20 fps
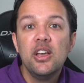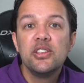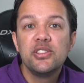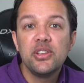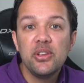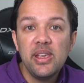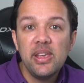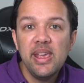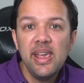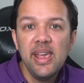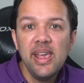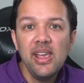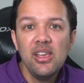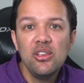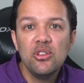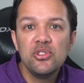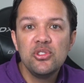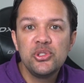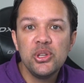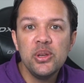So here
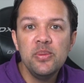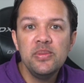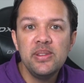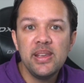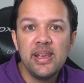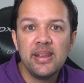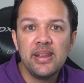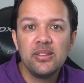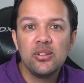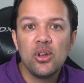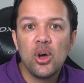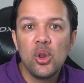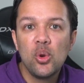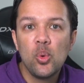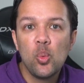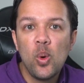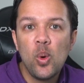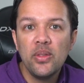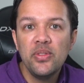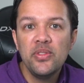you're zoomed in on
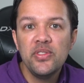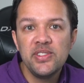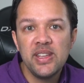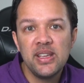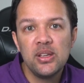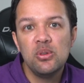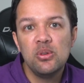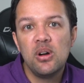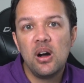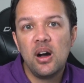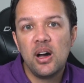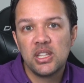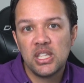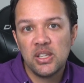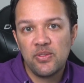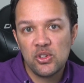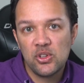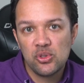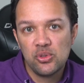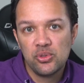one single
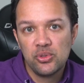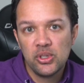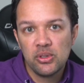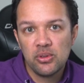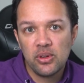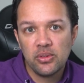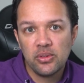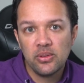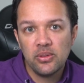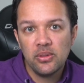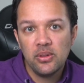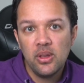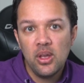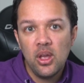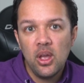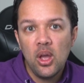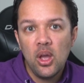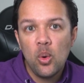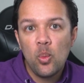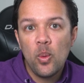artificial neuron.
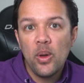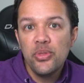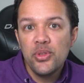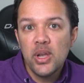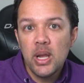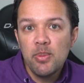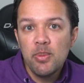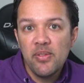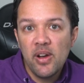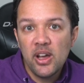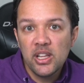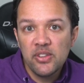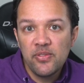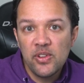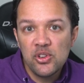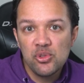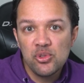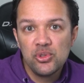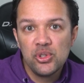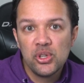One type of
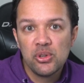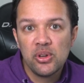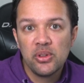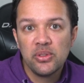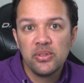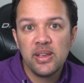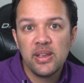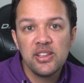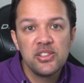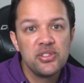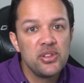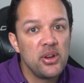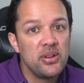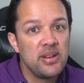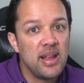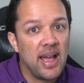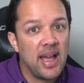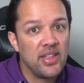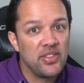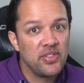artificial neuron is known
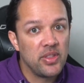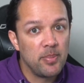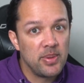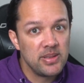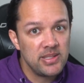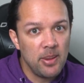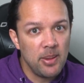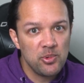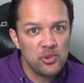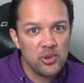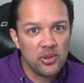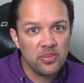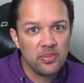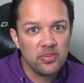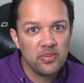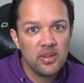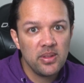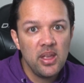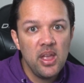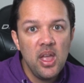as the perceptron.
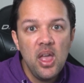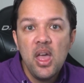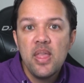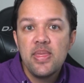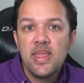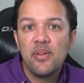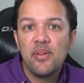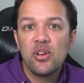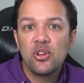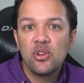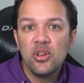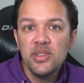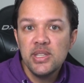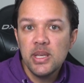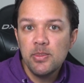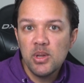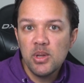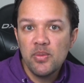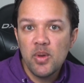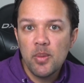Now, the
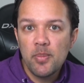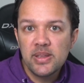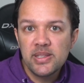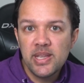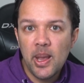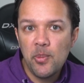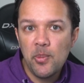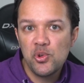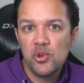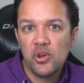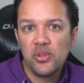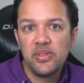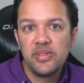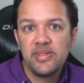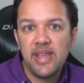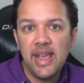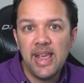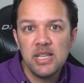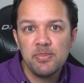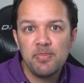concept of a perceptron
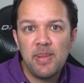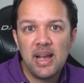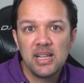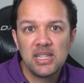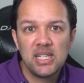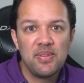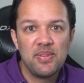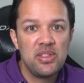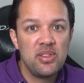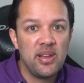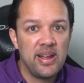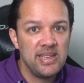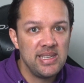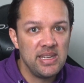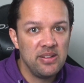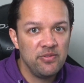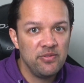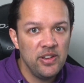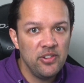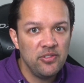dates back to the
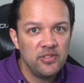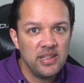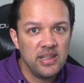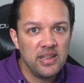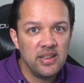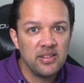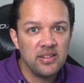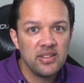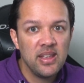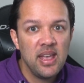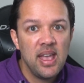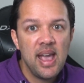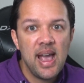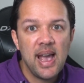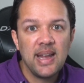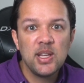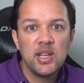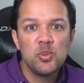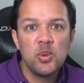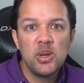1950s
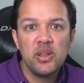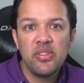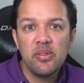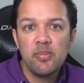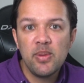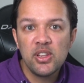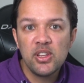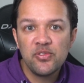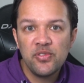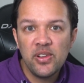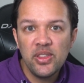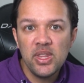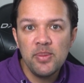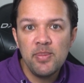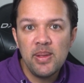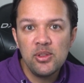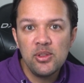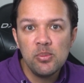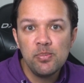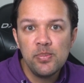and is one of the most
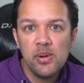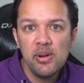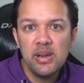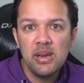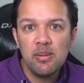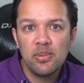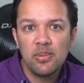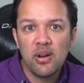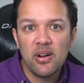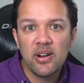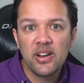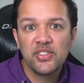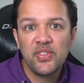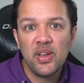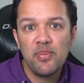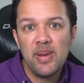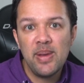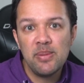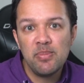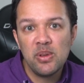fundamental building blocks
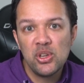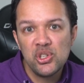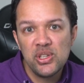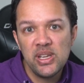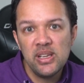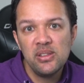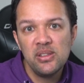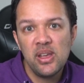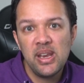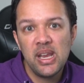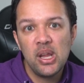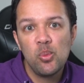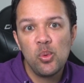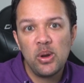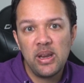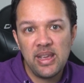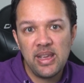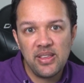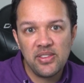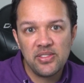that made machine learning
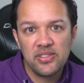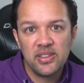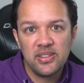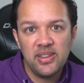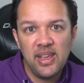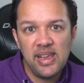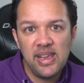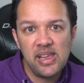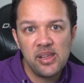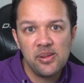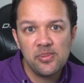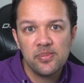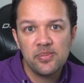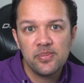what it is today.